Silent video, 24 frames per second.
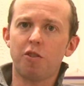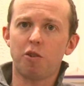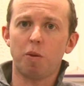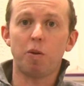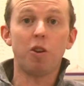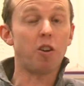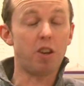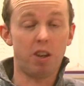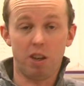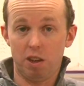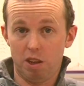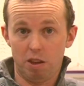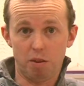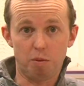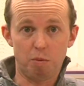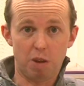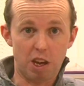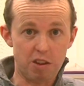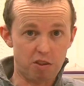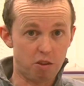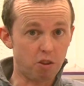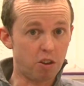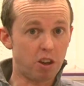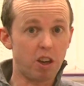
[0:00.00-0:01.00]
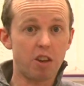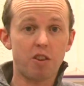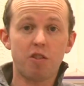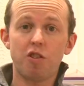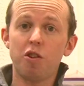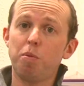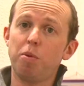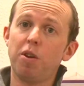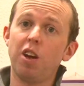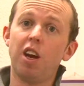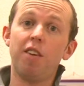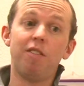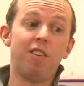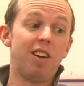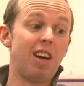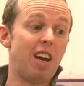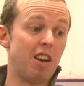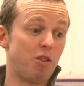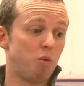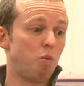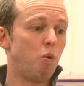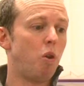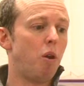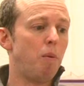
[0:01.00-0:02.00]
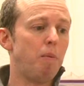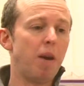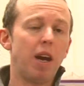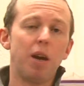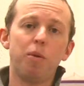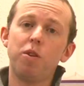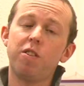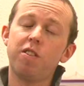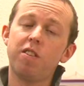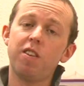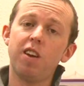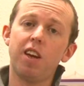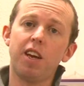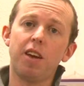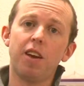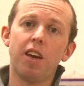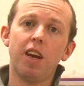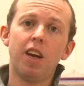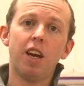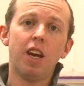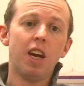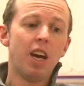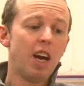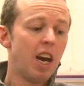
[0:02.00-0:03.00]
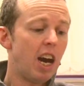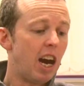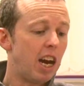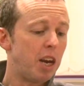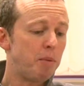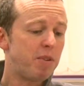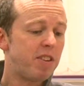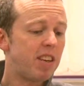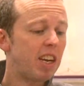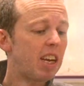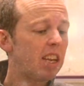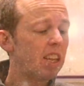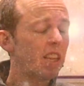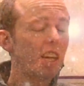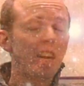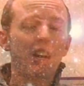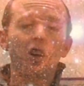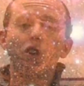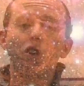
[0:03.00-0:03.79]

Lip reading: So we're looking at, let's look at a supernova and ask, what might we see? And in particular,